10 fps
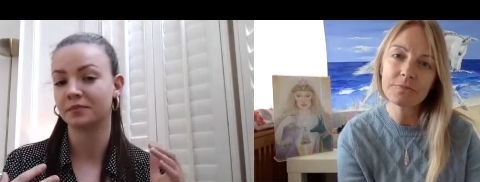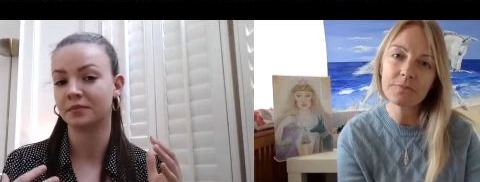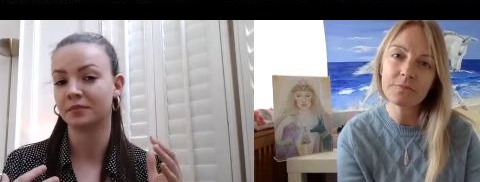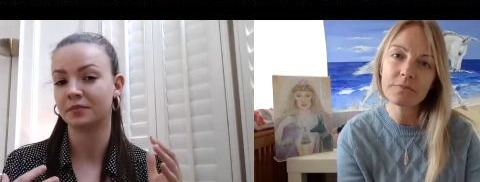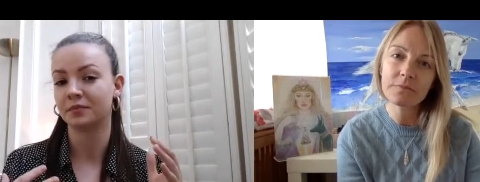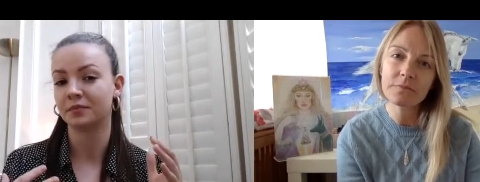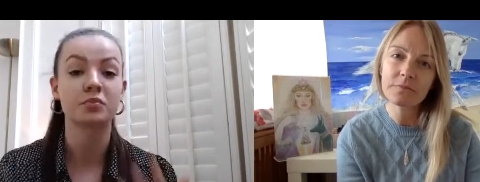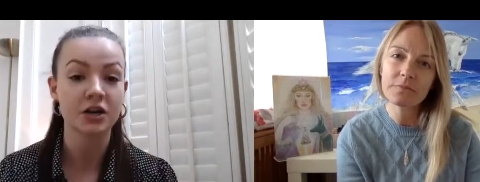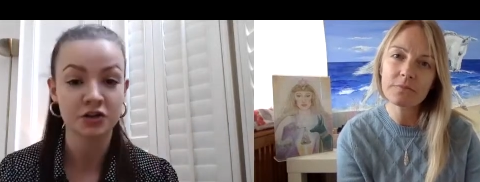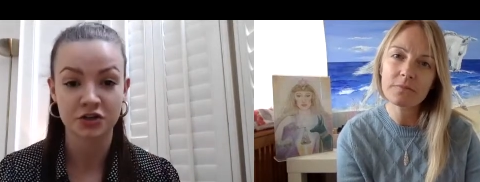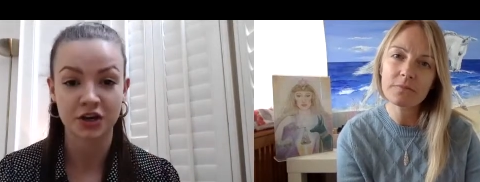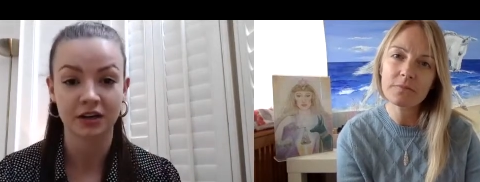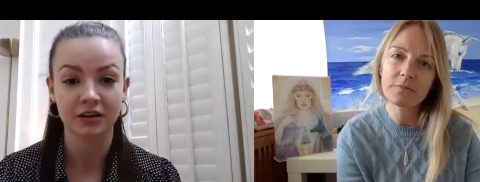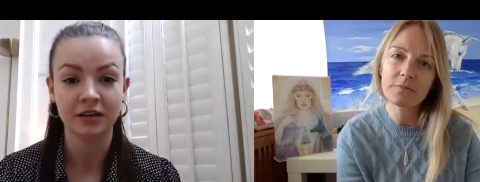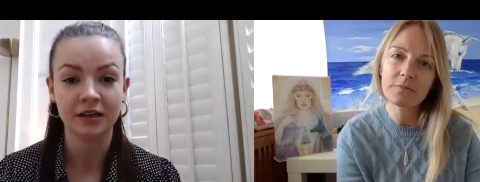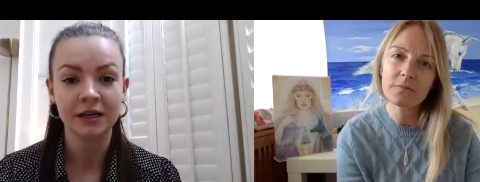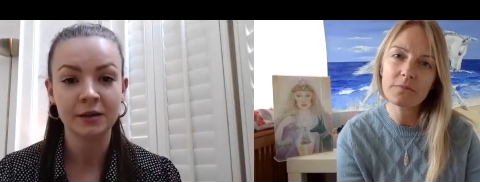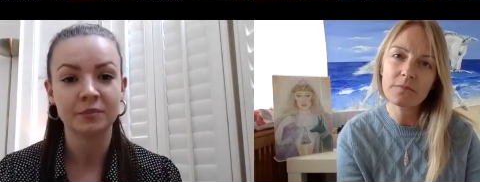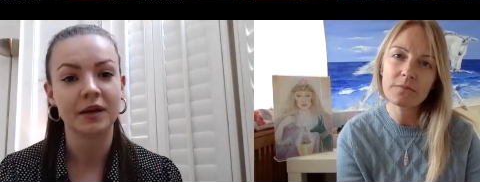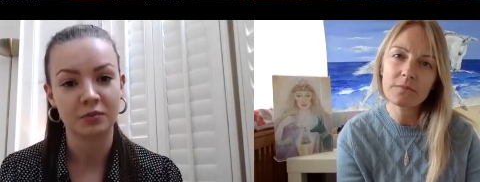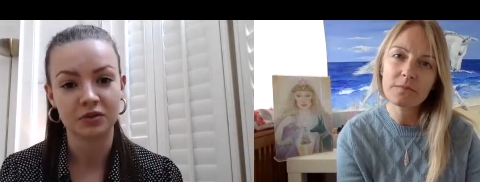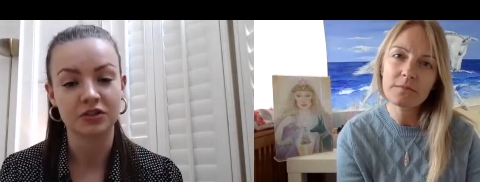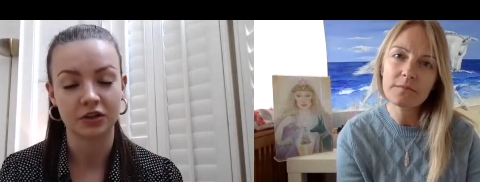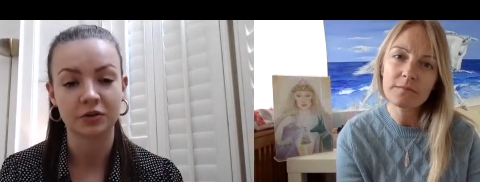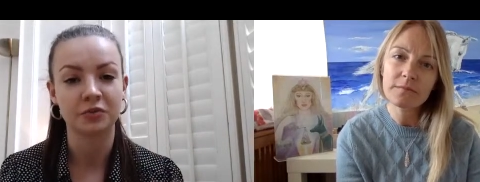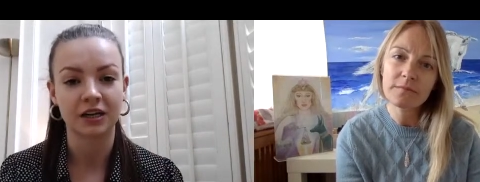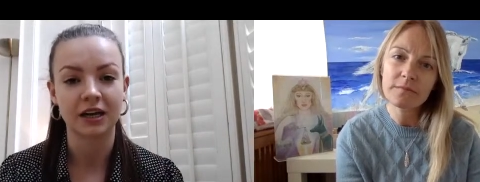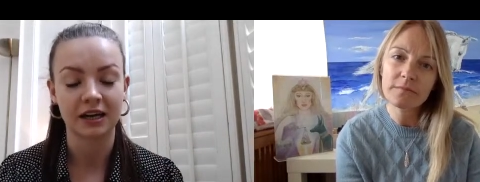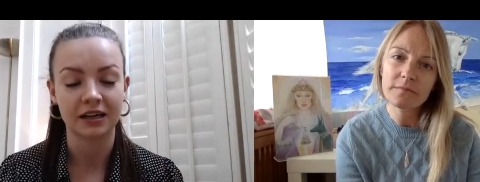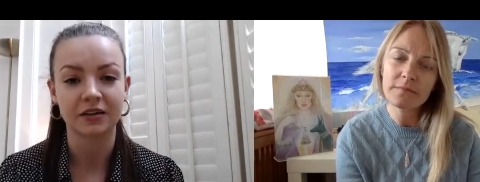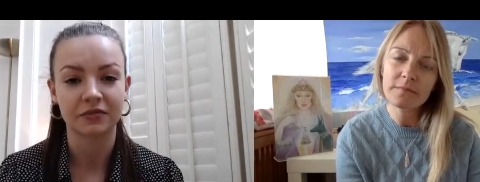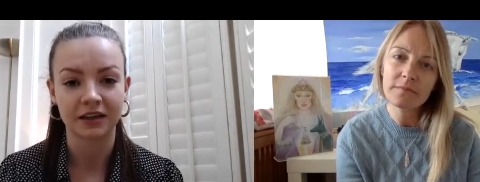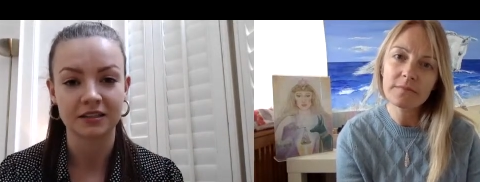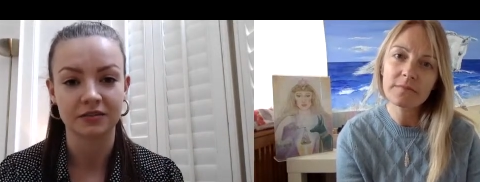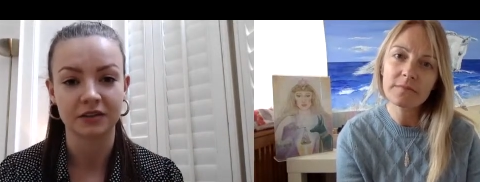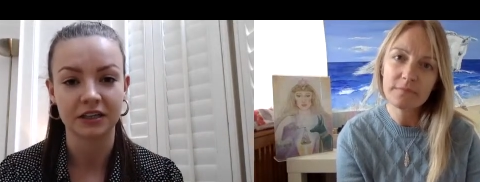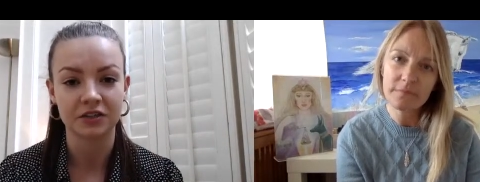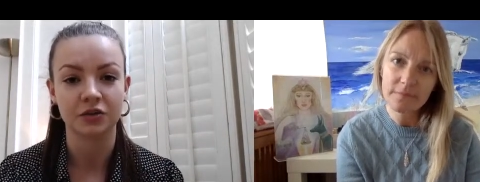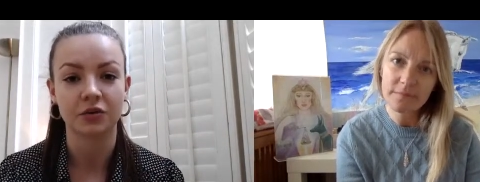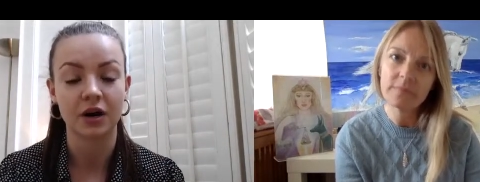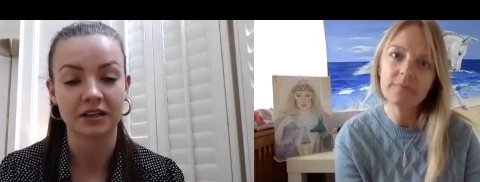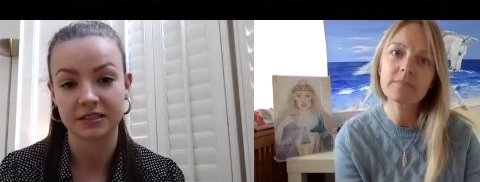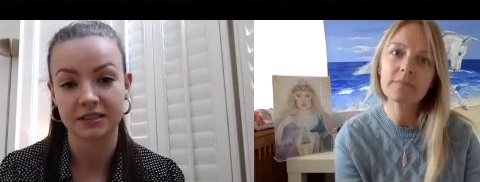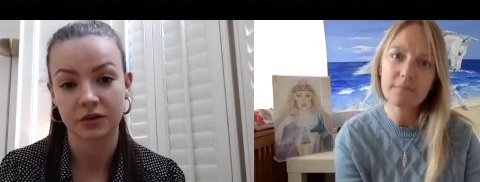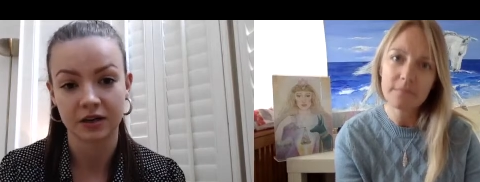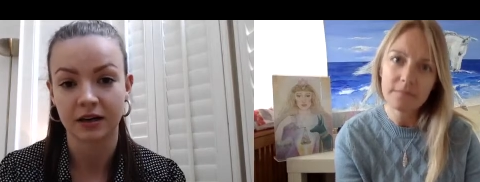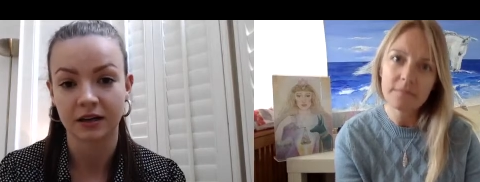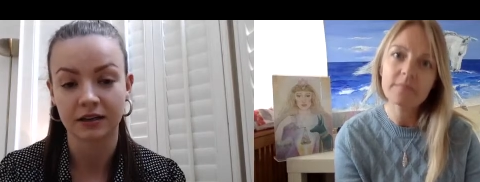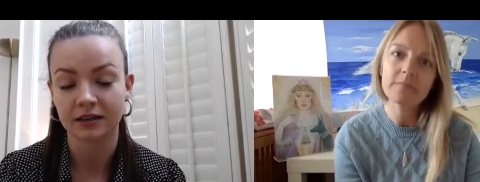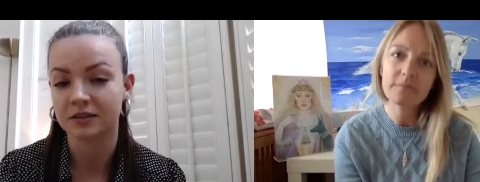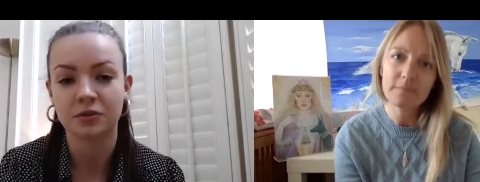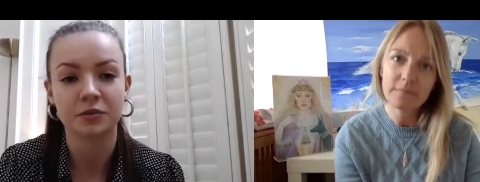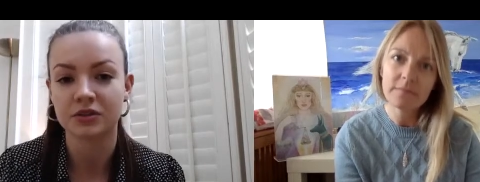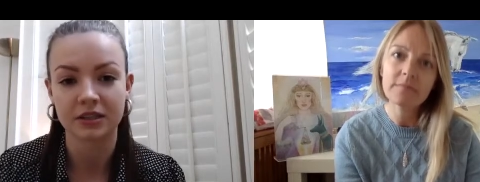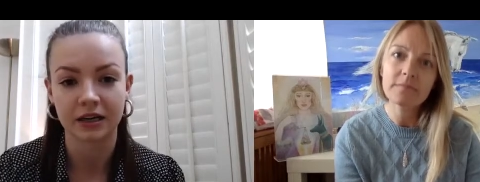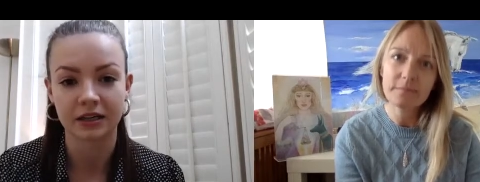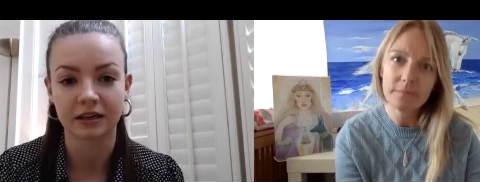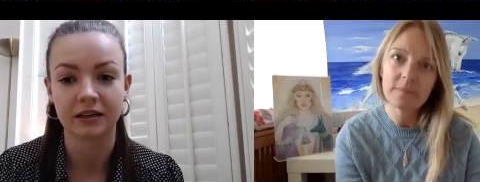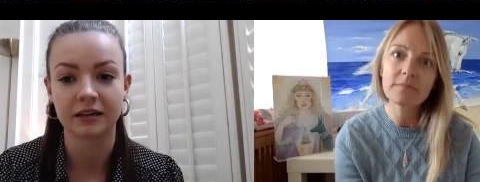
Speaker 1: first impression be able to communicate that effectively to your ideal client it's almost like a